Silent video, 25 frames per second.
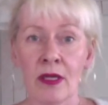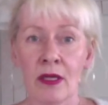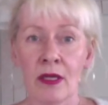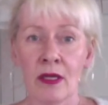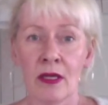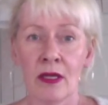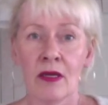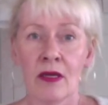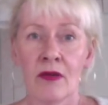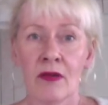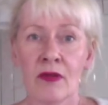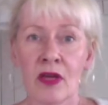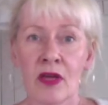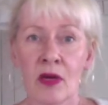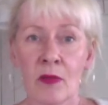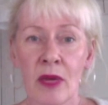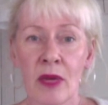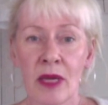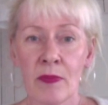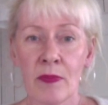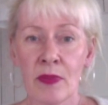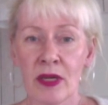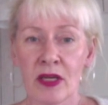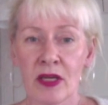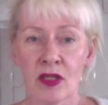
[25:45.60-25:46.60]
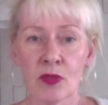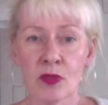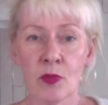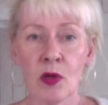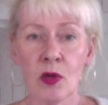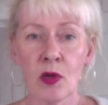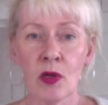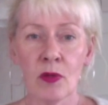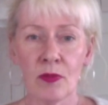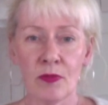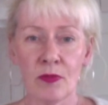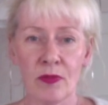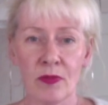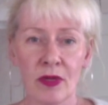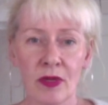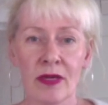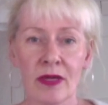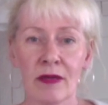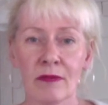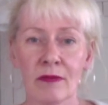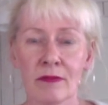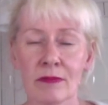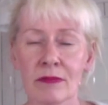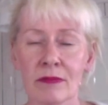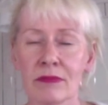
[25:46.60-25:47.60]
there may be a small
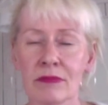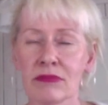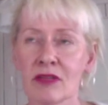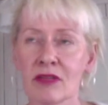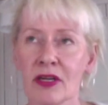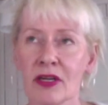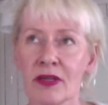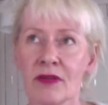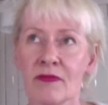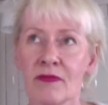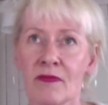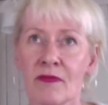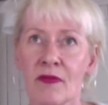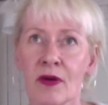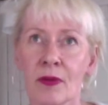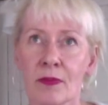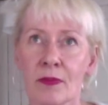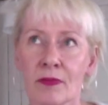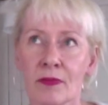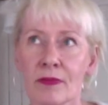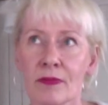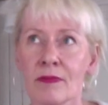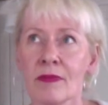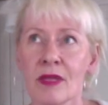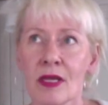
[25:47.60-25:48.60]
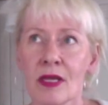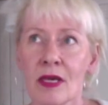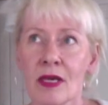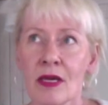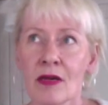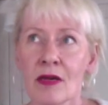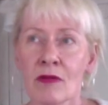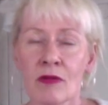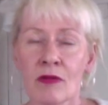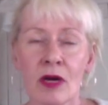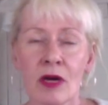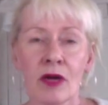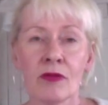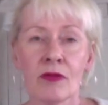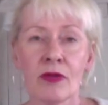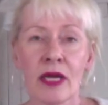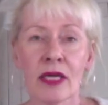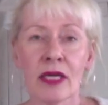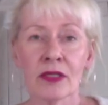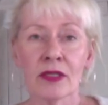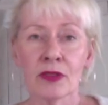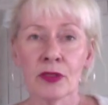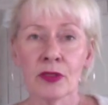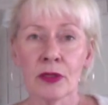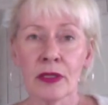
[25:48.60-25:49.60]
kind of crowd
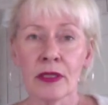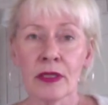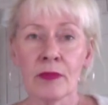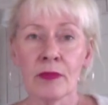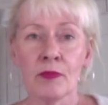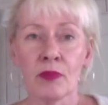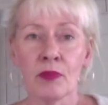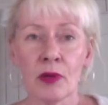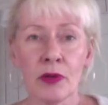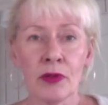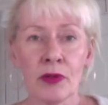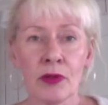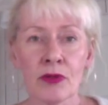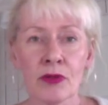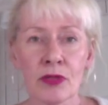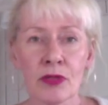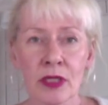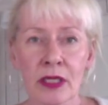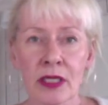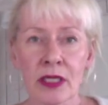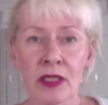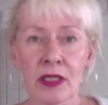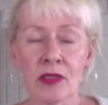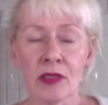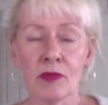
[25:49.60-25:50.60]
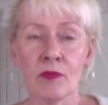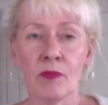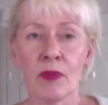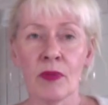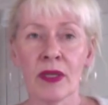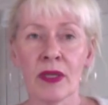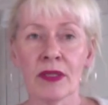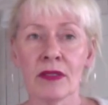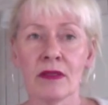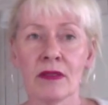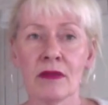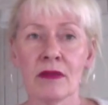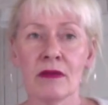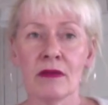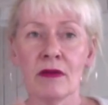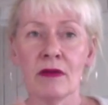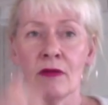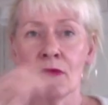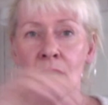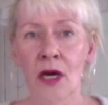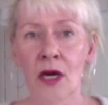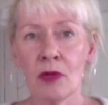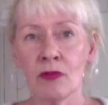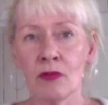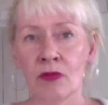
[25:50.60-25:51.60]
actually producing it, but
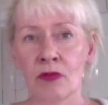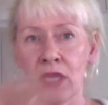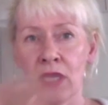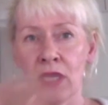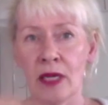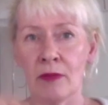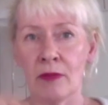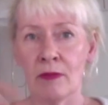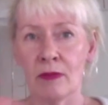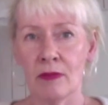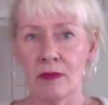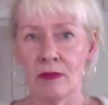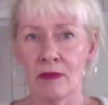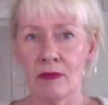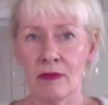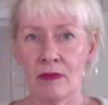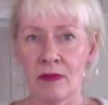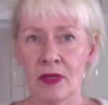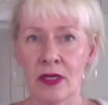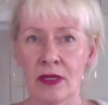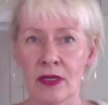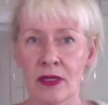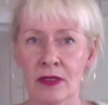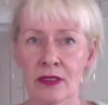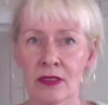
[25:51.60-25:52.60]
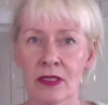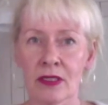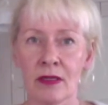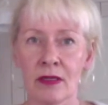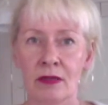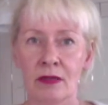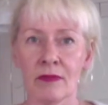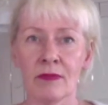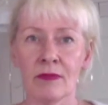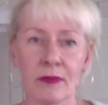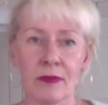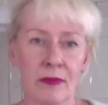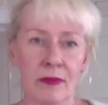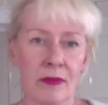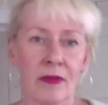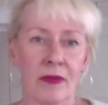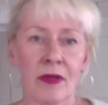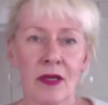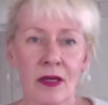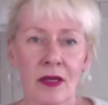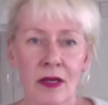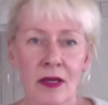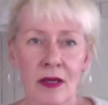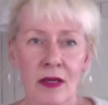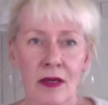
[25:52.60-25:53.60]
around them there's
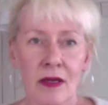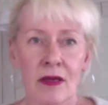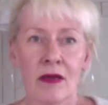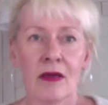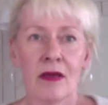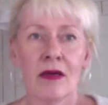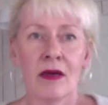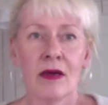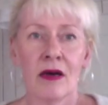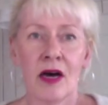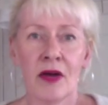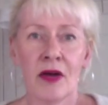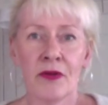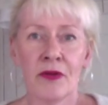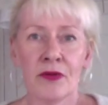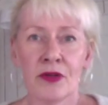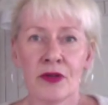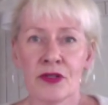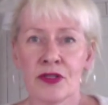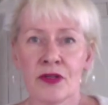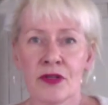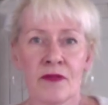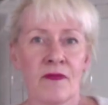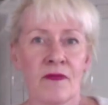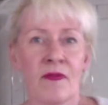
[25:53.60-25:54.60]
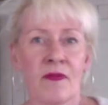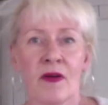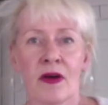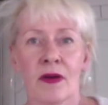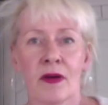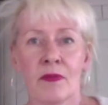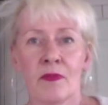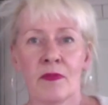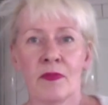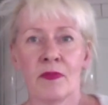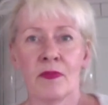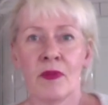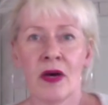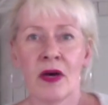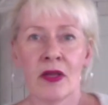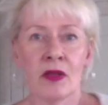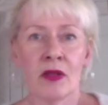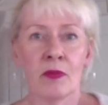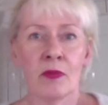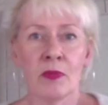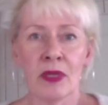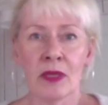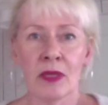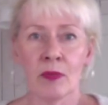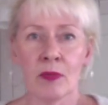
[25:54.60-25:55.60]
hundreds of other
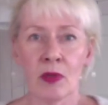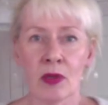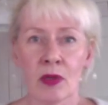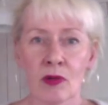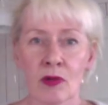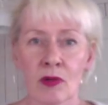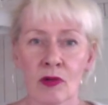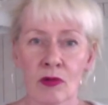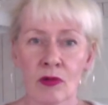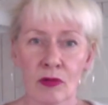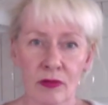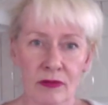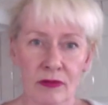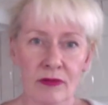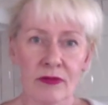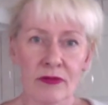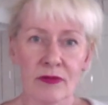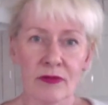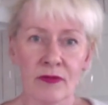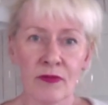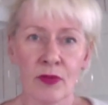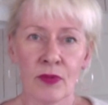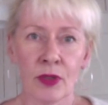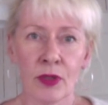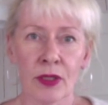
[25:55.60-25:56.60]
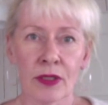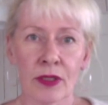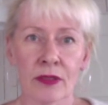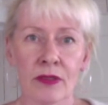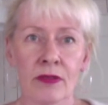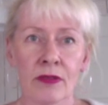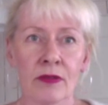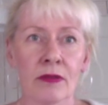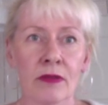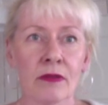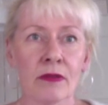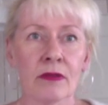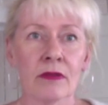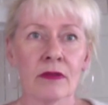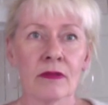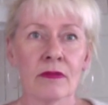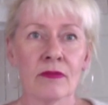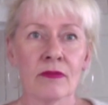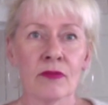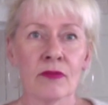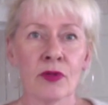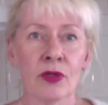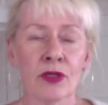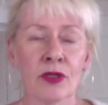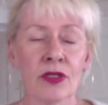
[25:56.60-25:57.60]
people who work
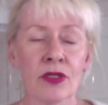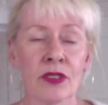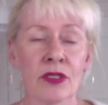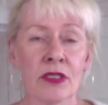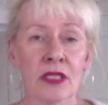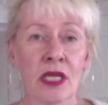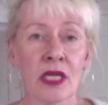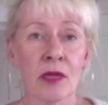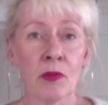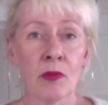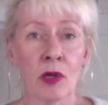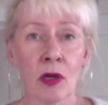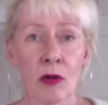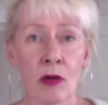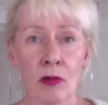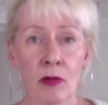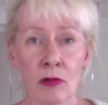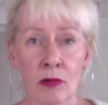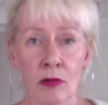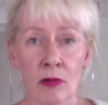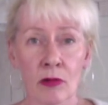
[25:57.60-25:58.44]
towards the same goal.